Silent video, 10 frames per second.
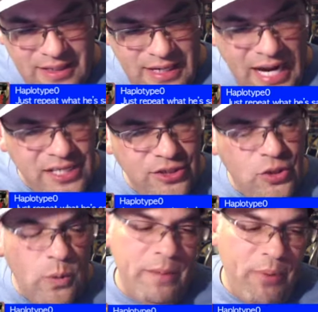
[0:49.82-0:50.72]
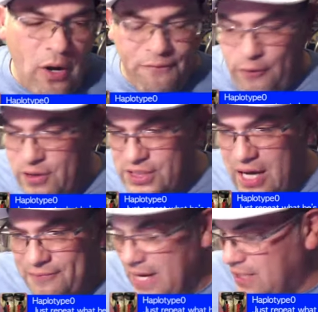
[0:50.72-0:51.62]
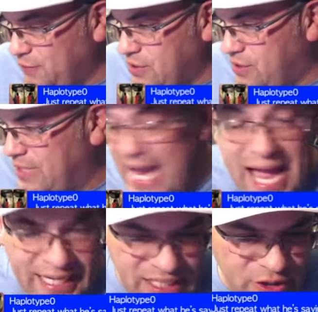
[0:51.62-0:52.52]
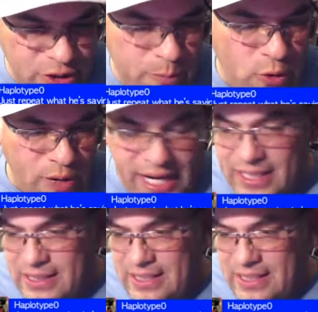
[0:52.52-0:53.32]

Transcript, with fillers: How you doing, can bro? You first off, thanks. For, yeah, I can hear you great.